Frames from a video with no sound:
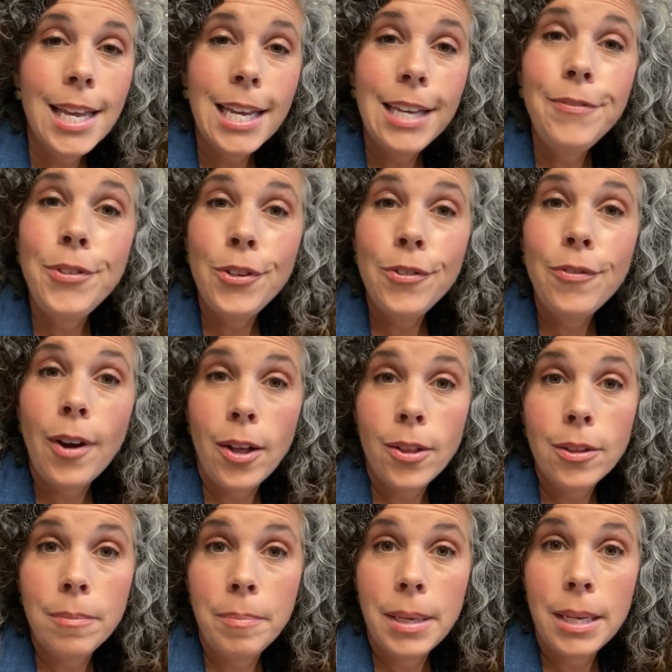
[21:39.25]
If you
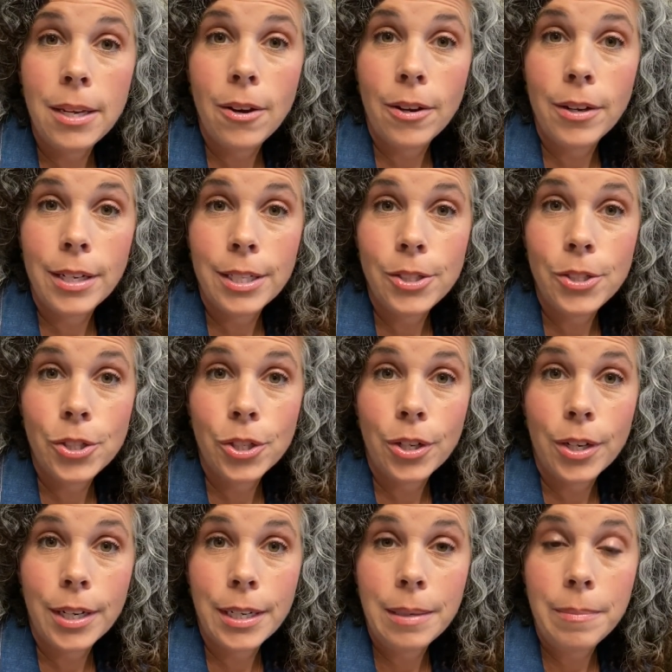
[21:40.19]
follow me on
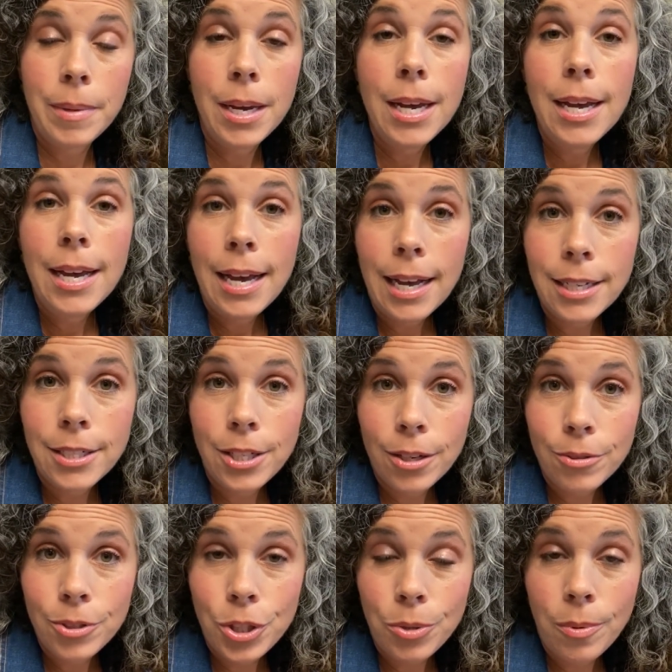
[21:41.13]
Instagram, I
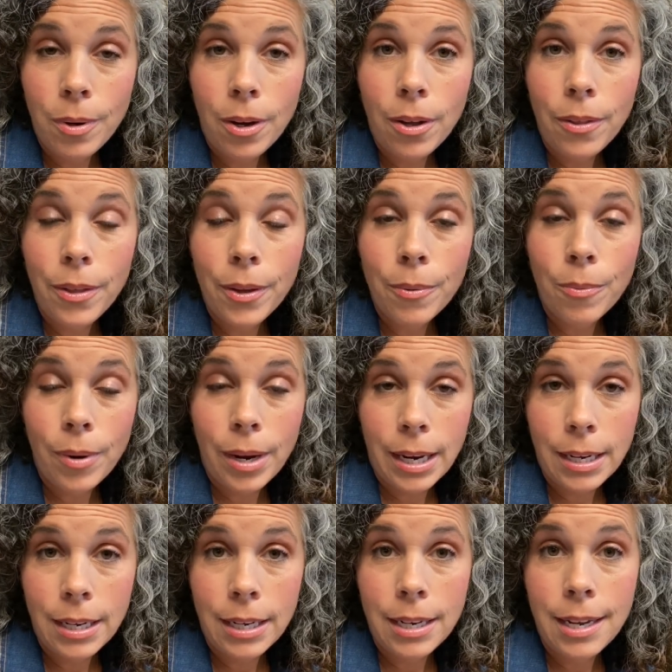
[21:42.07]
told you all that
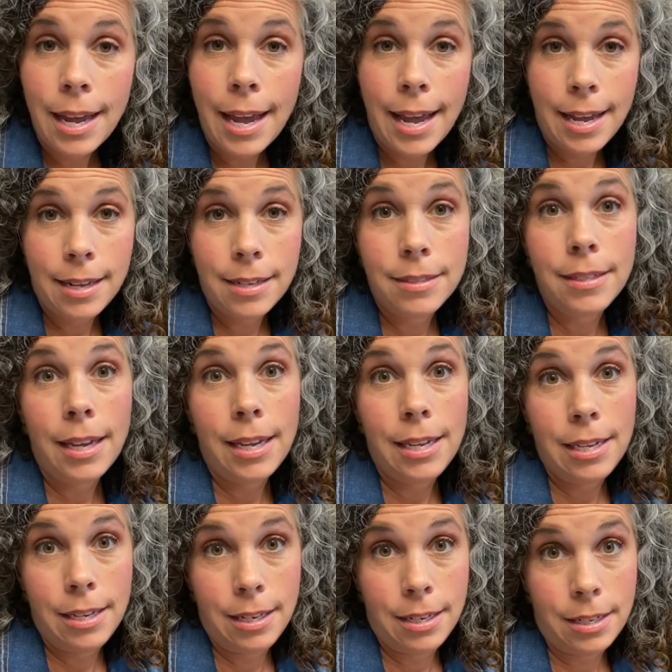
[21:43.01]
Randy has
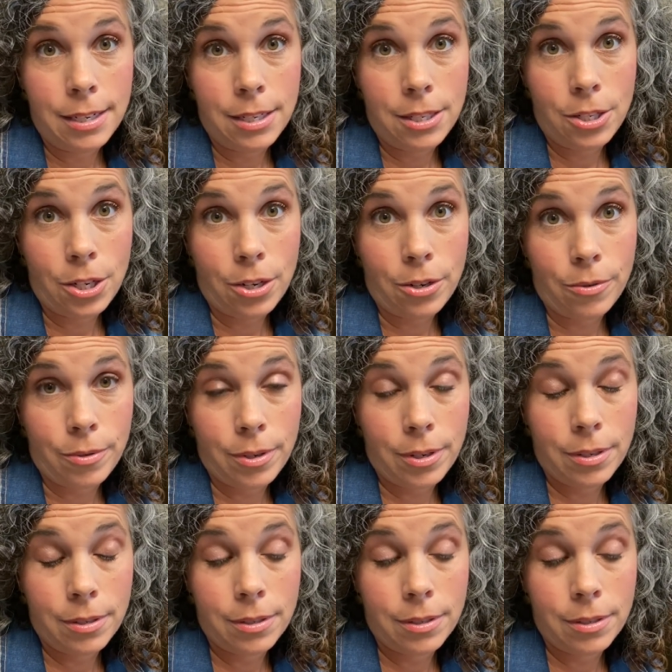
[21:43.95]
a kidney stone.